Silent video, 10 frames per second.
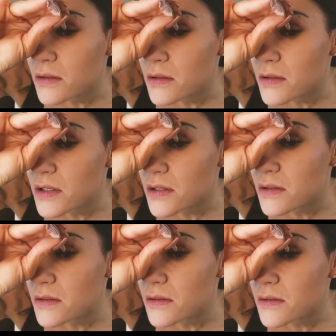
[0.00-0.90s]

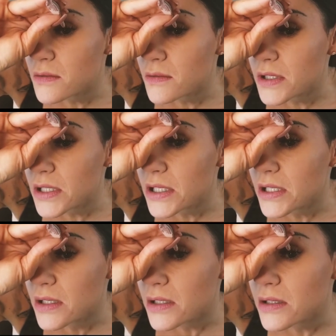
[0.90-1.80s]
So
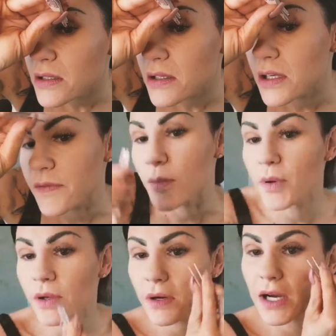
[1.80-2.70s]
really, if you
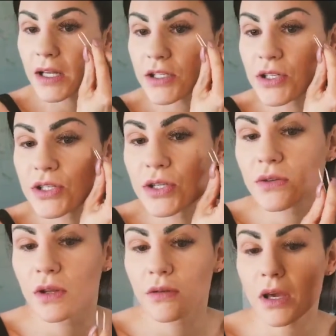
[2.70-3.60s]
put your eyelashes too
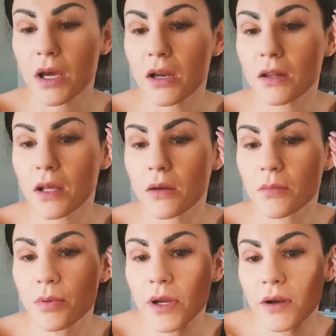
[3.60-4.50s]
low, they kind of like
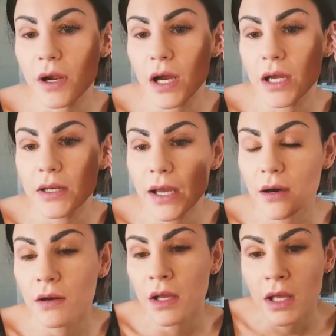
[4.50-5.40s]
bring your eye
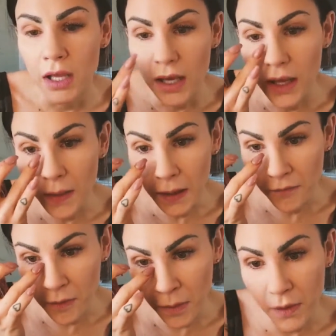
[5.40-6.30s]
down. And then if
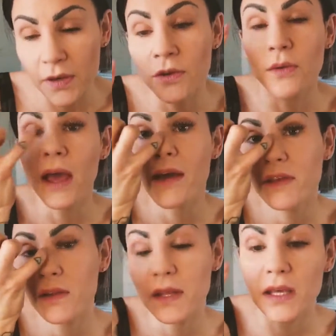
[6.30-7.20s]
you put it too heavy on the